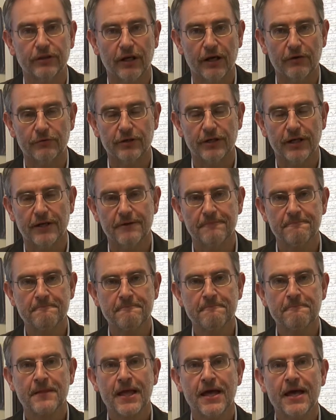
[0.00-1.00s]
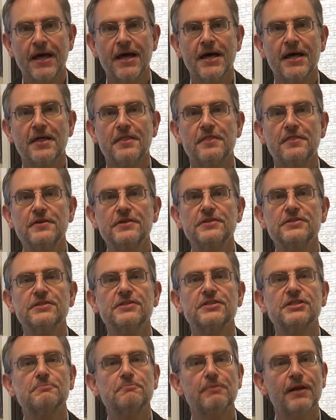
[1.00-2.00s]
RNA.
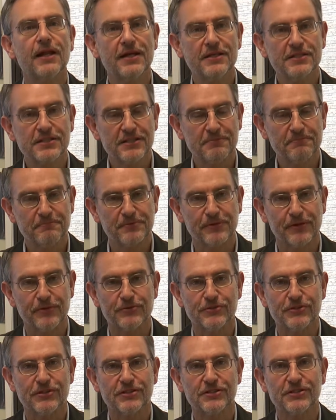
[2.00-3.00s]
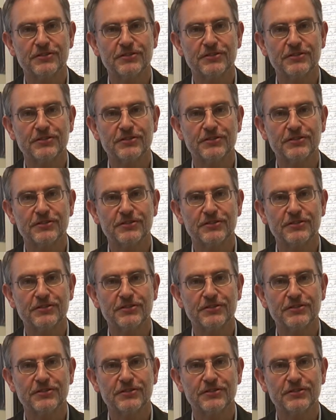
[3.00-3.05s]
This splicing process